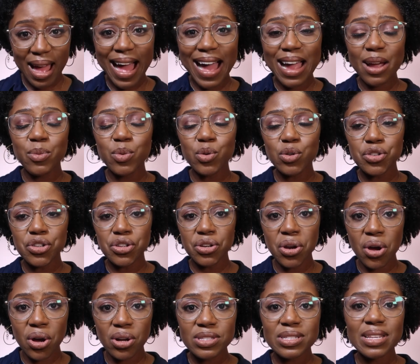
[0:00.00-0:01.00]
I would
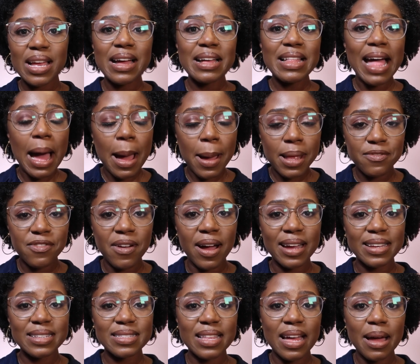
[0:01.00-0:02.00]
not
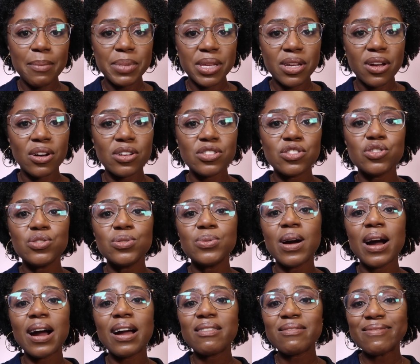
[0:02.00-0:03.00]
advise that because you
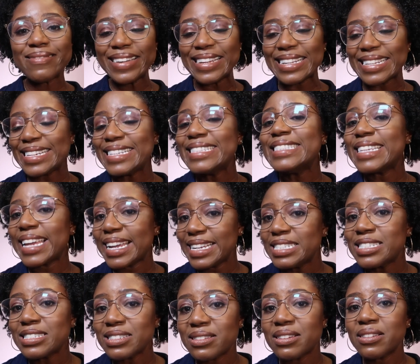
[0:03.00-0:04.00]
are really in
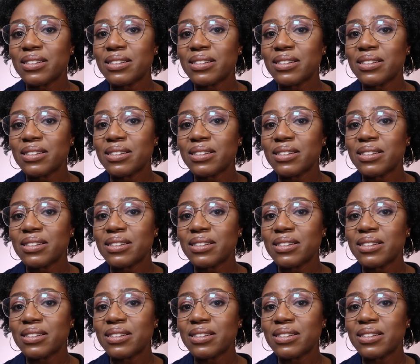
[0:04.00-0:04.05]
danger,